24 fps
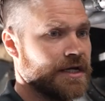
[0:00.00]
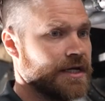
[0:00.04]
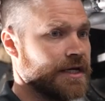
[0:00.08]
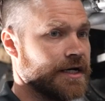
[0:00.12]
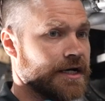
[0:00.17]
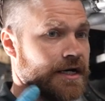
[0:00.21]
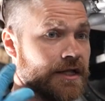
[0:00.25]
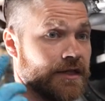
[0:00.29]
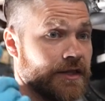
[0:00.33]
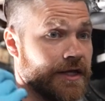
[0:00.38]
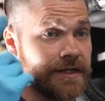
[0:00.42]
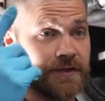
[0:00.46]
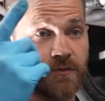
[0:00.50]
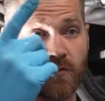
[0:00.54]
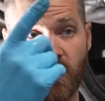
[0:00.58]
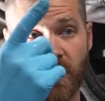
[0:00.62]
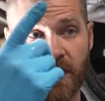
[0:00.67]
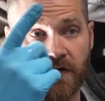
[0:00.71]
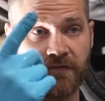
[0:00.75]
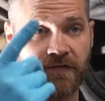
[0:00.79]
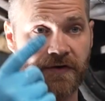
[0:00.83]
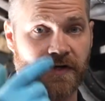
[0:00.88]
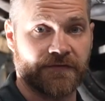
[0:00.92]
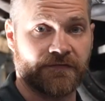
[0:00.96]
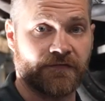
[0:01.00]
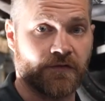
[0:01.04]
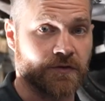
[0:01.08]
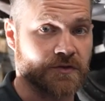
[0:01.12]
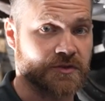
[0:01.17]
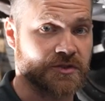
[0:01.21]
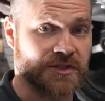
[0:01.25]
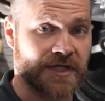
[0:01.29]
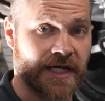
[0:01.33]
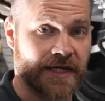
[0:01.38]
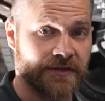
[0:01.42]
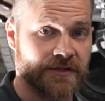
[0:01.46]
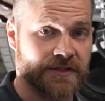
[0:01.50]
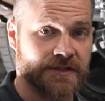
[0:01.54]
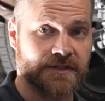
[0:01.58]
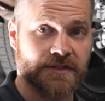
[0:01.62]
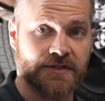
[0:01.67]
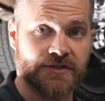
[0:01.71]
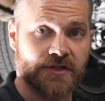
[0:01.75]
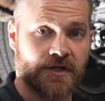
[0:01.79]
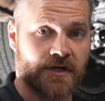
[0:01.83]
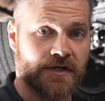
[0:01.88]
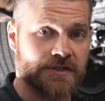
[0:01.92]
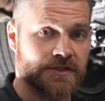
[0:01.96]
like one of our full stainless
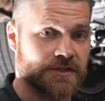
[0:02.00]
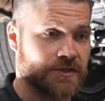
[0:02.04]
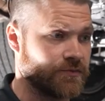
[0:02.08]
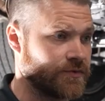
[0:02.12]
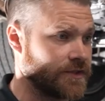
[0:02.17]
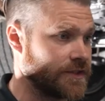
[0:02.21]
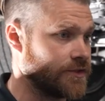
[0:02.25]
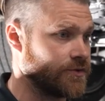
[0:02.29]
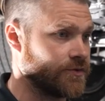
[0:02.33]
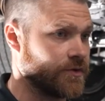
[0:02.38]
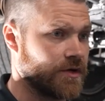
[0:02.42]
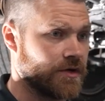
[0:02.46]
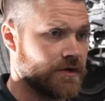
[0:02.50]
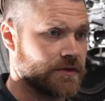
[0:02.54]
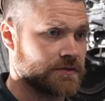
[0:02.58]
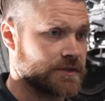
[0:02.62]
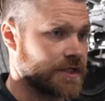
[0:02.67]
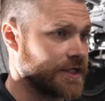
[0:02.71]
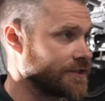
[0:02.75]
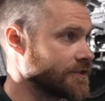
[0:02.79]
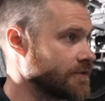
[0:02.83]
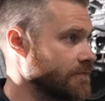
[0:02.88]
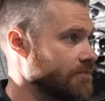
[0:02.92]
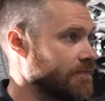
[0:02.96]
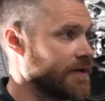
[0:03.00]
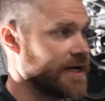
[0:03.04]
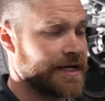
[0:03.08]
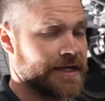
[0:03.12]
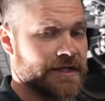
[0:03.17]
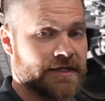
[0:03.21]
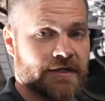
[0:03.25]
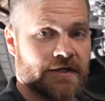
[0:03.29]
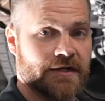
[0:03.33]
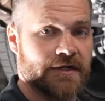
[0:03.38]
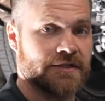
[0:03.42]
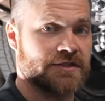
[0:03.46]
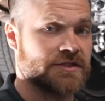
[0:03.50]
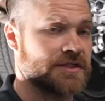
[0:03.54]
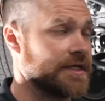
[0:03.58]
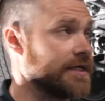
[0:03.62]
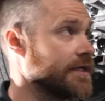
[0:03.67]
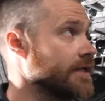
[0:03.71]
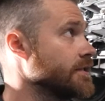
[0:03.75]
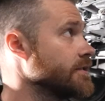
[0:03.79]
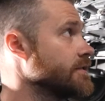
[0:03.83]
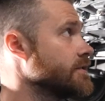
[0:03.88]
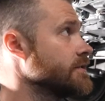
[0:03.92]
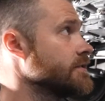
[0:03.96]
exhausts that we do all custom pie cuts
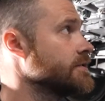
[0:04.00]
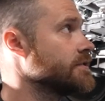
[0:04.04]
and